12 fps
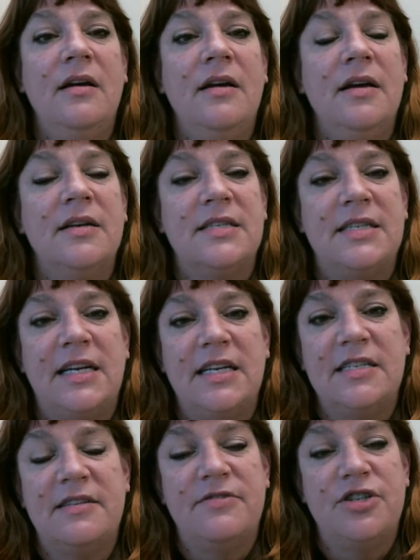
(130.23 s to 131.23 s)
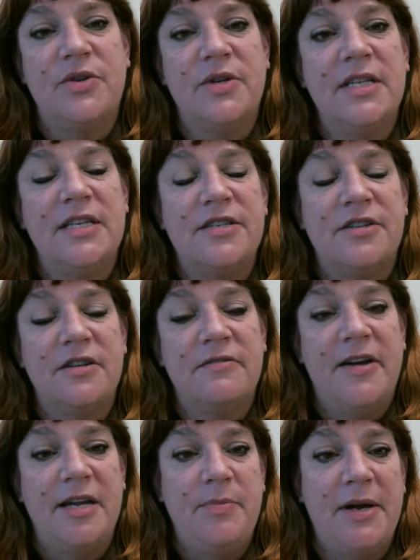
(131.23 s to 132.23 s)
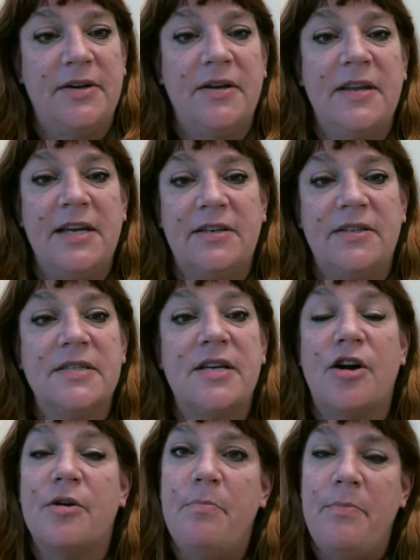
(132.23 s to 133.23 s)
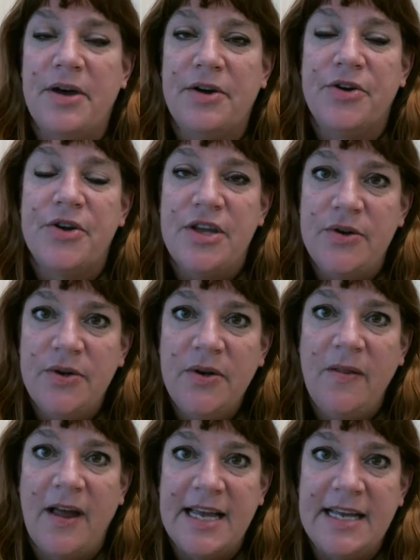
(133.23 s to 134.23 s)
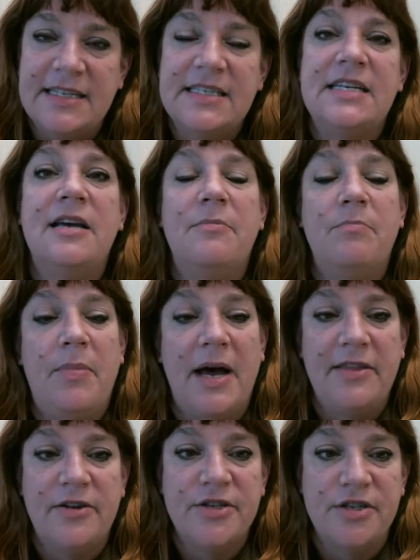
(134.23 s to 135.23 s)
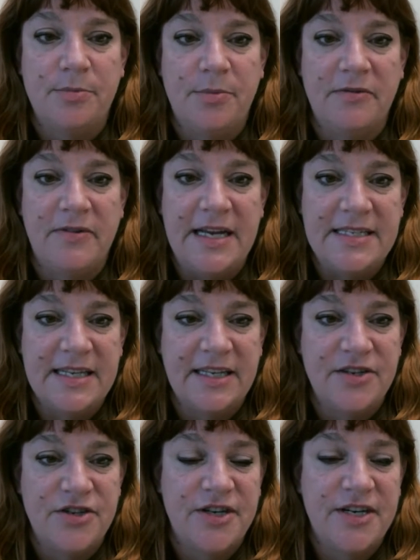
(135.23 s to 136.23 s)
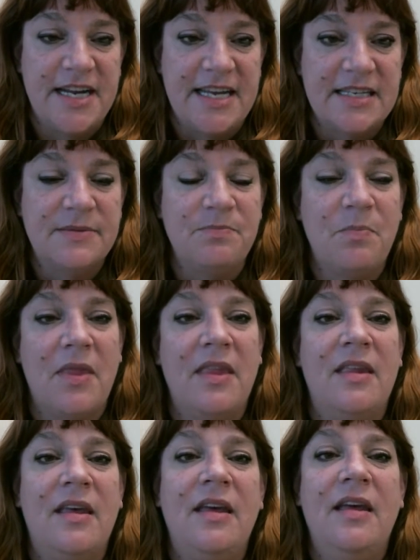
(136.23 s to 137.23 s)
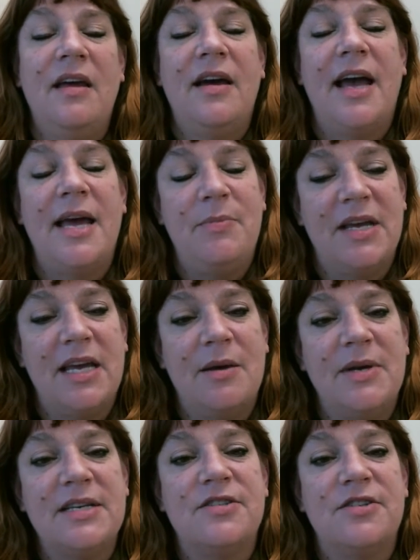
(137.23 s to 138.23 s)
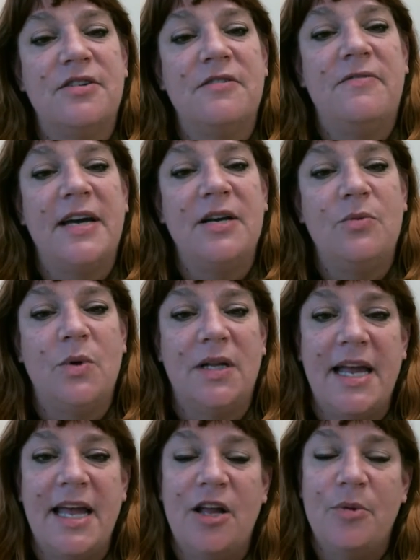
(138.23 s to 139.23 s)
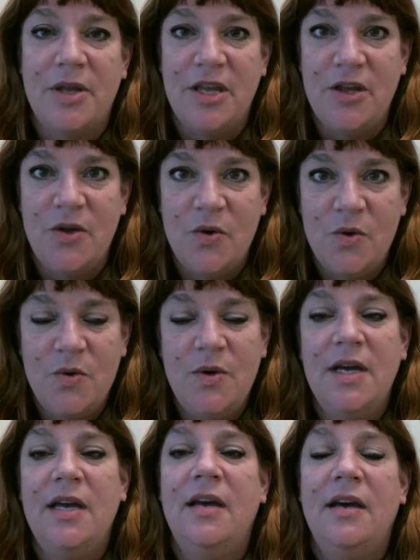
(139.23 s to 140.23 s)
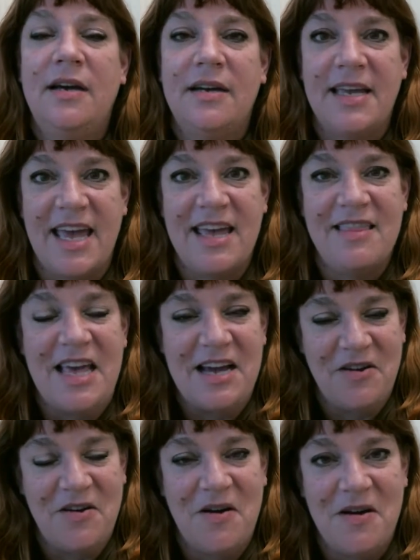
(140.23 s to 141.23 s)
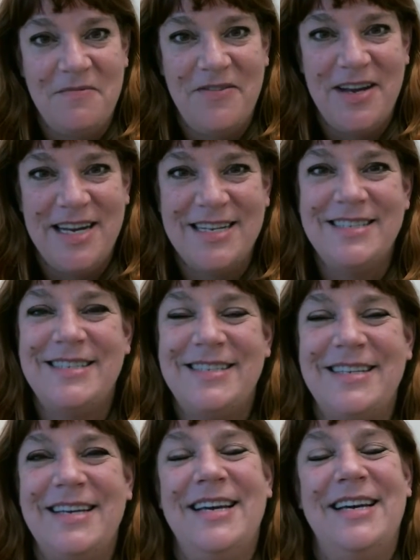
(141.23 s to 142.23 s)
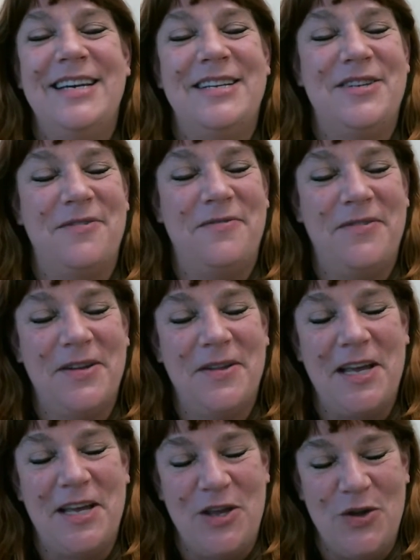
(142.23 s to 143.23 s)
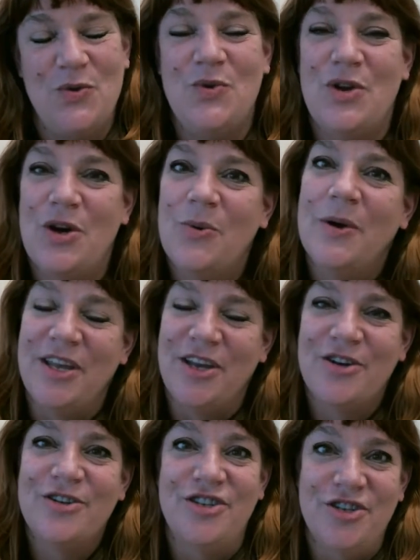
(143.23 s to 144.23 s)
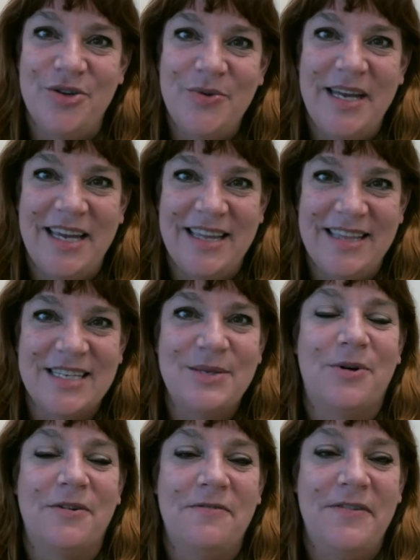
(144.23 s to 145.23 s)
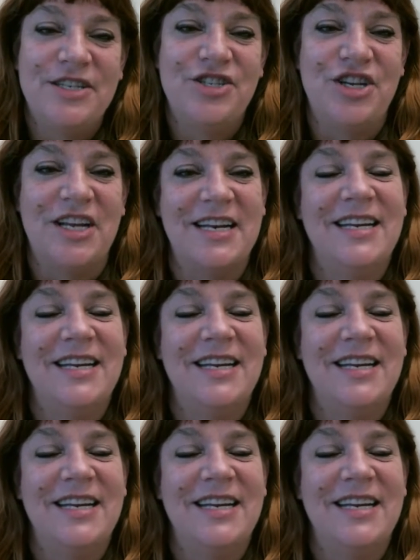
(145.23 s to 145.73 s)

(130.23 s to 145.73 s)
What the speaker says: Studies have shown that certified paralegals are better utilized by their supervising attorneys. And becoming certified will help you gain that confidence to feel like you know what you're doing in this profession,